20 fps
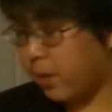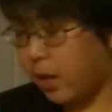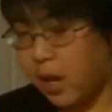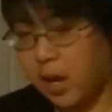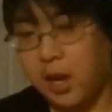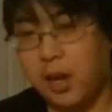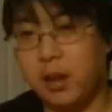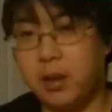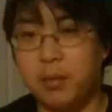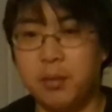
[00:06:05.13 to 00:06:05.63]

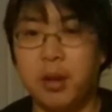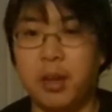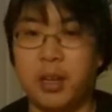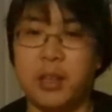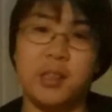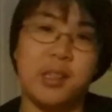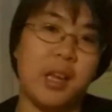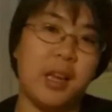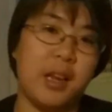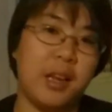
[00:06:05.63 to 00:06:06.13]
And like I
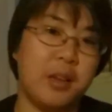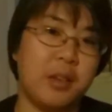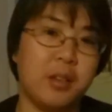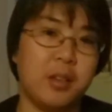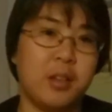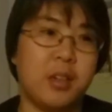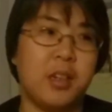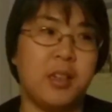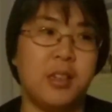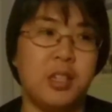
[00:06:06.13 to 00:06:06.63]
said,
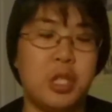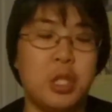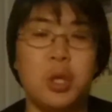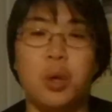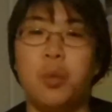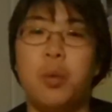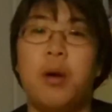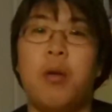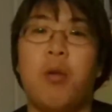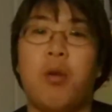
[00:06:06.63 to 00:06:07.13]
because it's
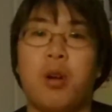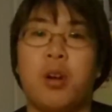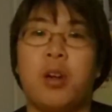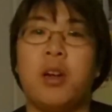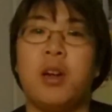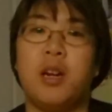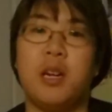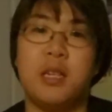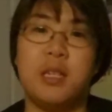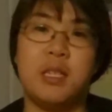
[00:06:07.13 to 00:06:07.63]
so well
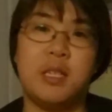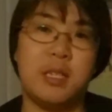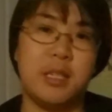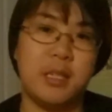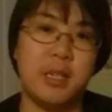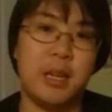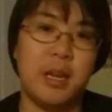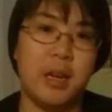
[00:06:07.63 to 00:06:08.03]
organized,